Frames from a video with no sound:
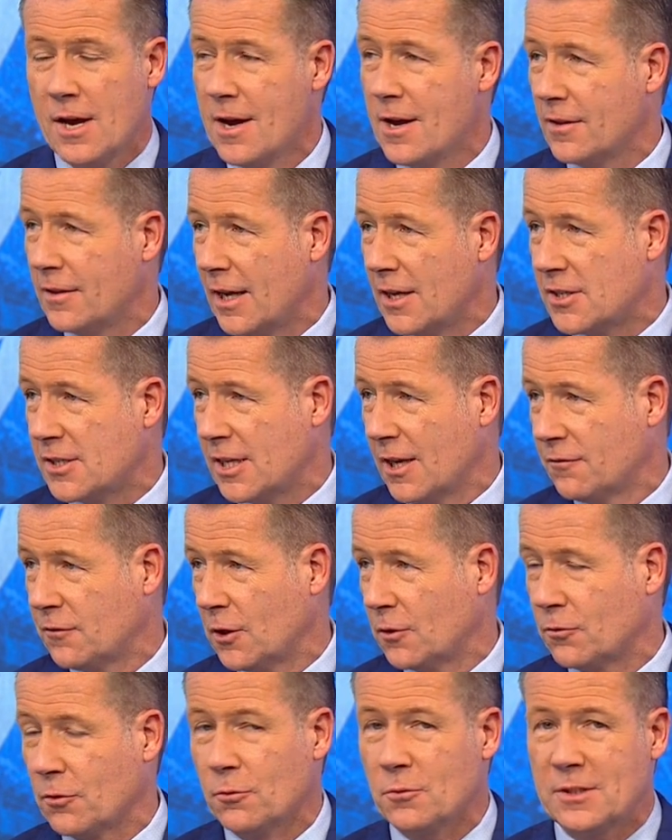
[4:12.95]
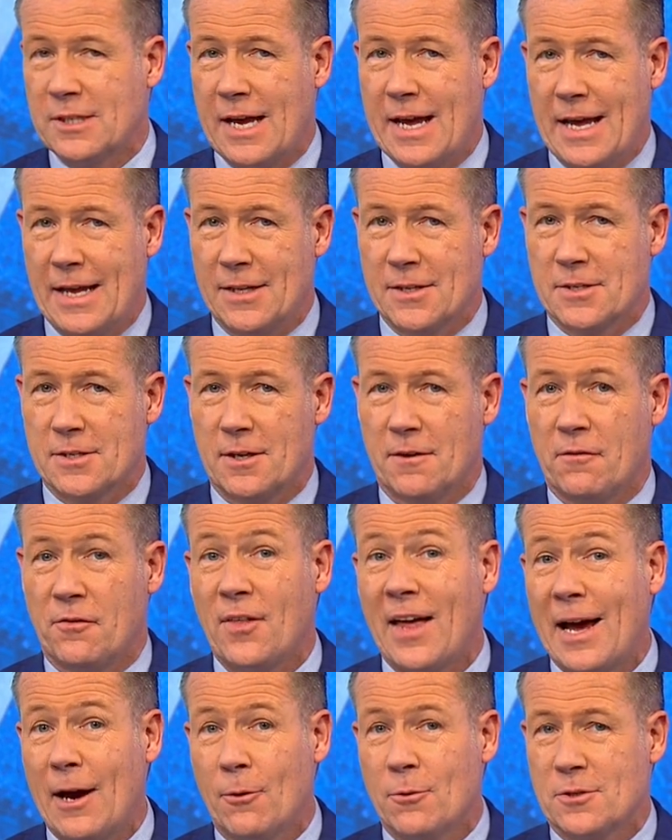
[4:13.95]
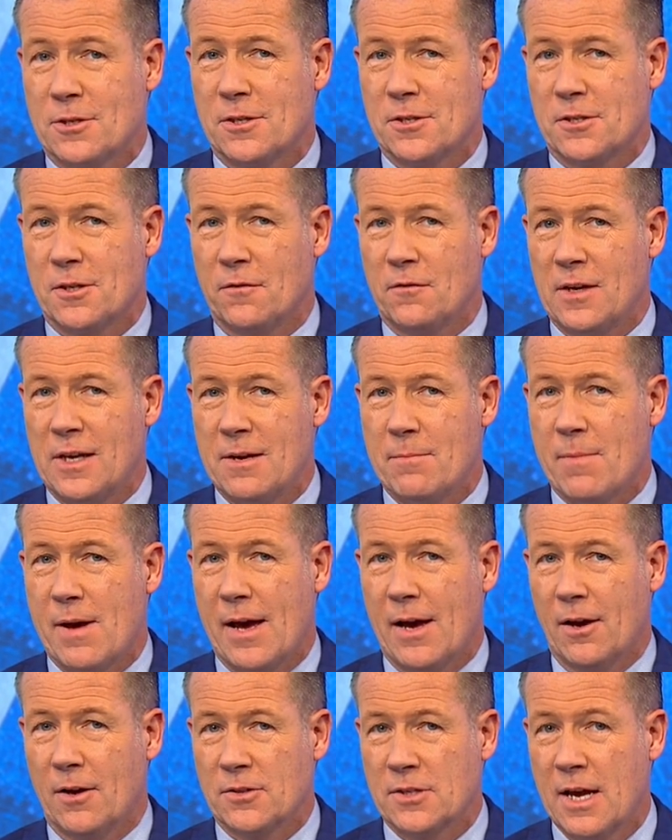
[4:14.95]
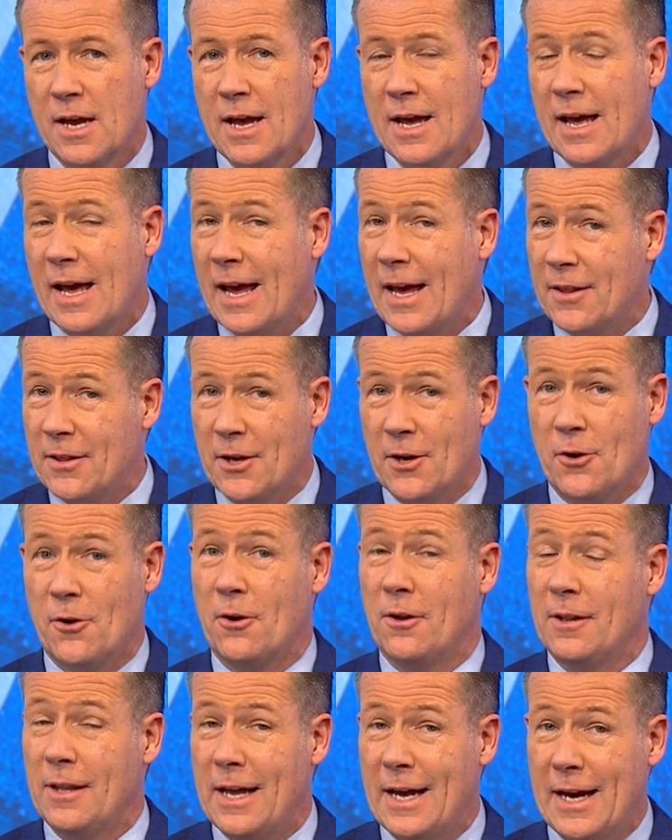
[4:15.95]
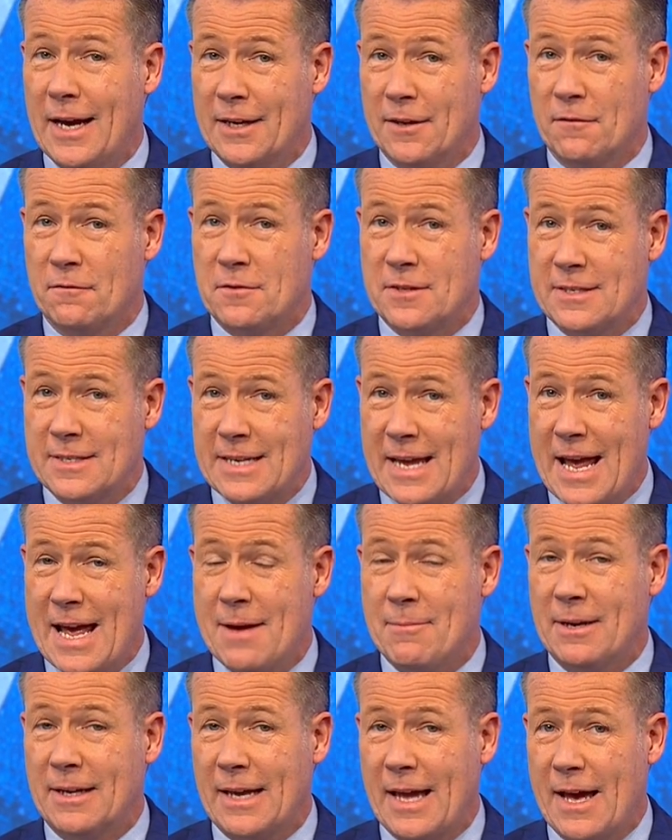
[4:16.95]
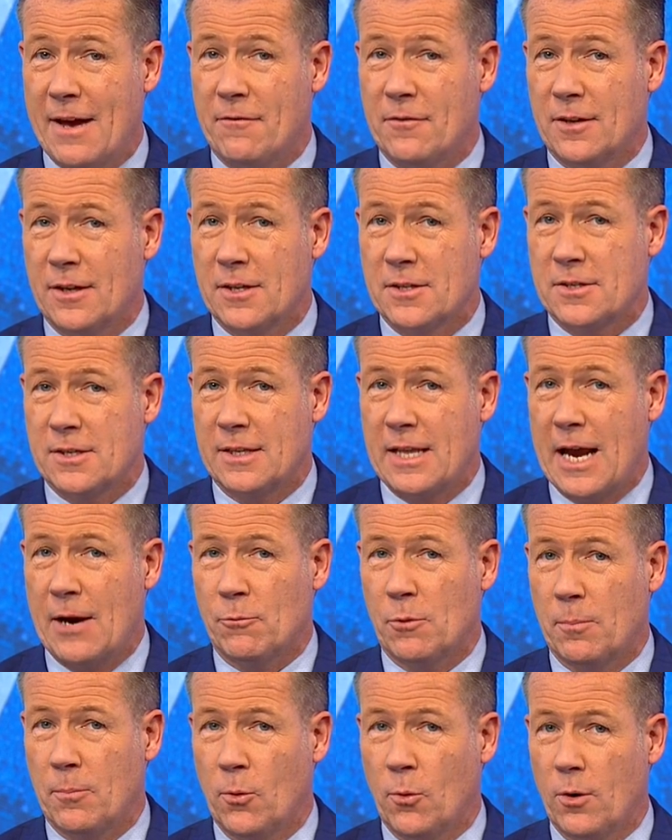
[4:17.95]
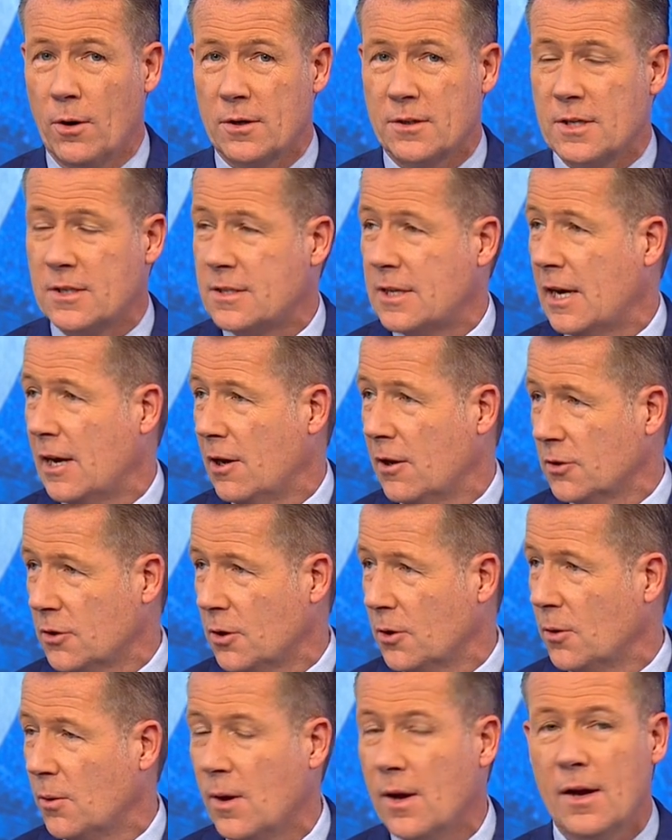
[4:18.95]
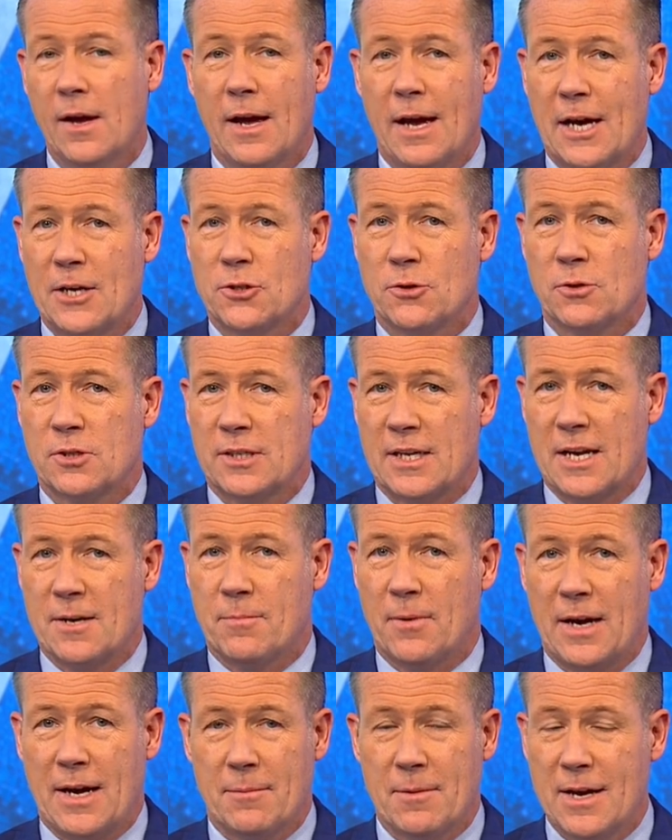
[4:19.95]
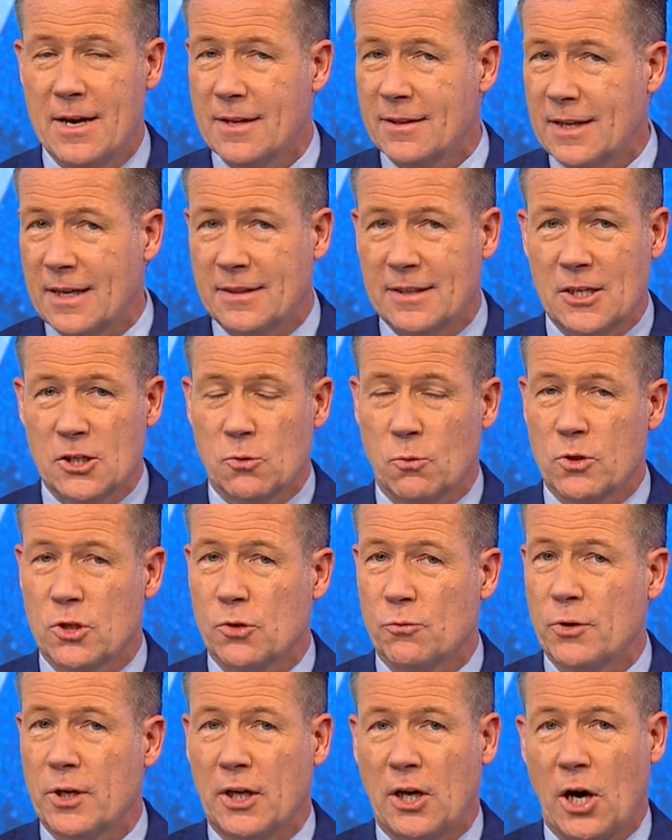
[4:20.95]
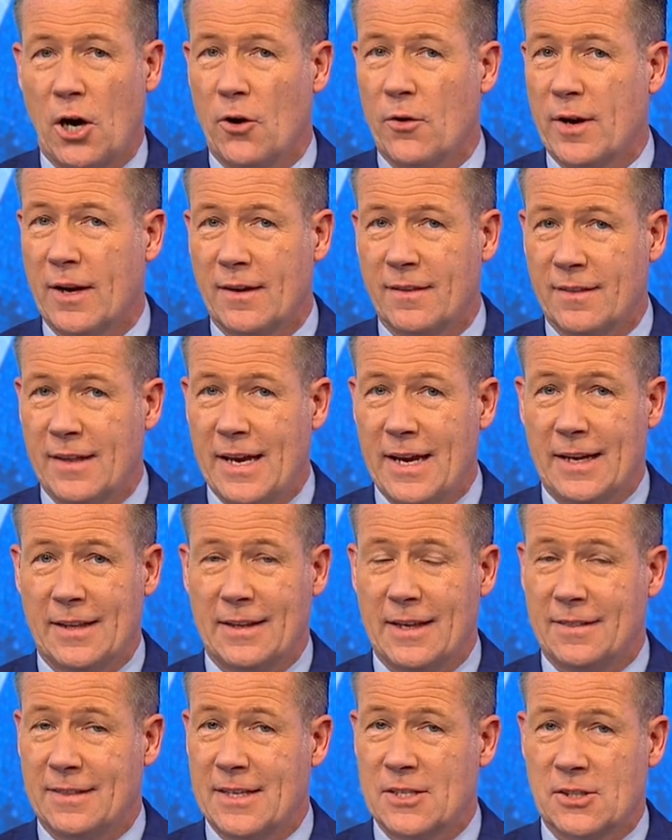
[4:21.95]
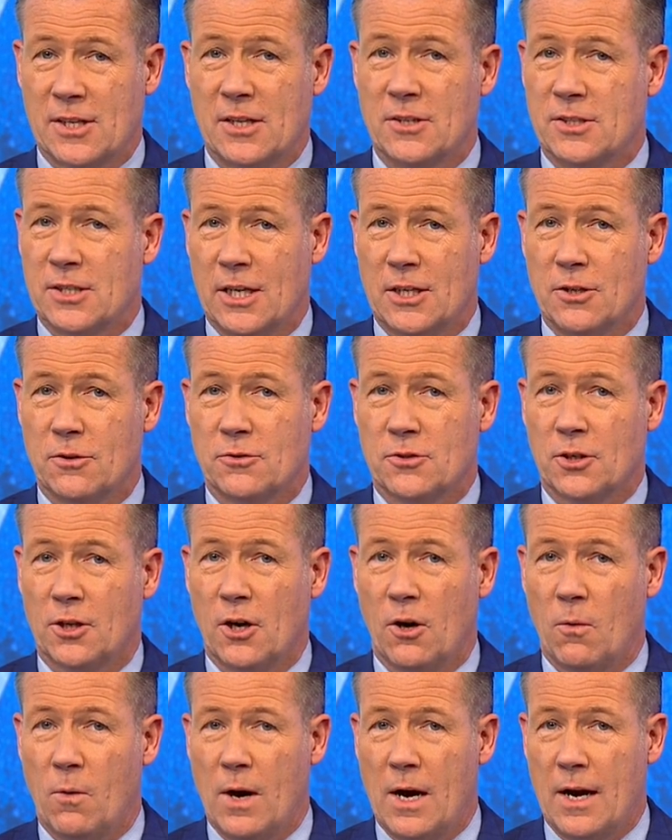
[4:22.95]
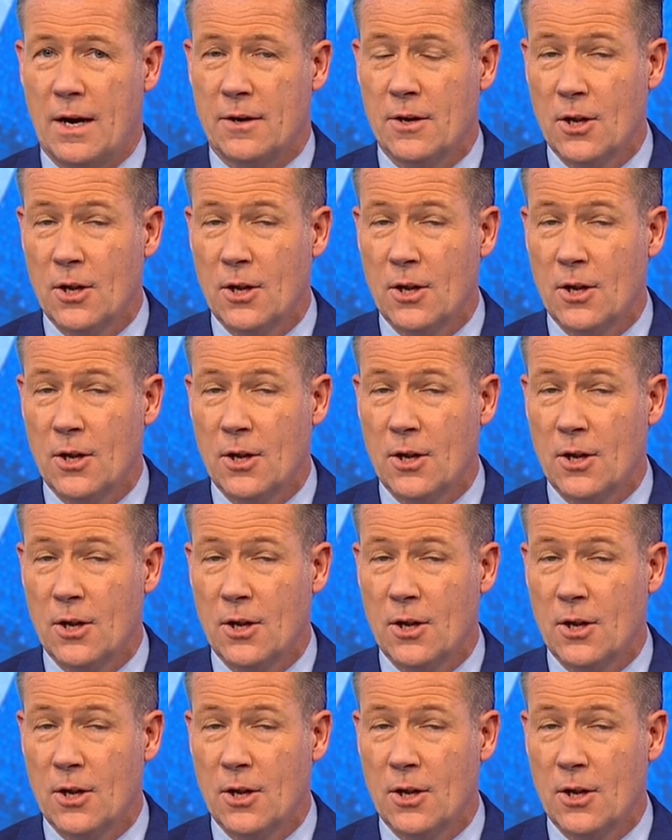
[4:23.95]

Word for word: They sifted through tens of thousands of emails, and there are a lot of damning evidence in that report to tell you, as you said, Bob, that this was a recurring thing and that this continued to go on.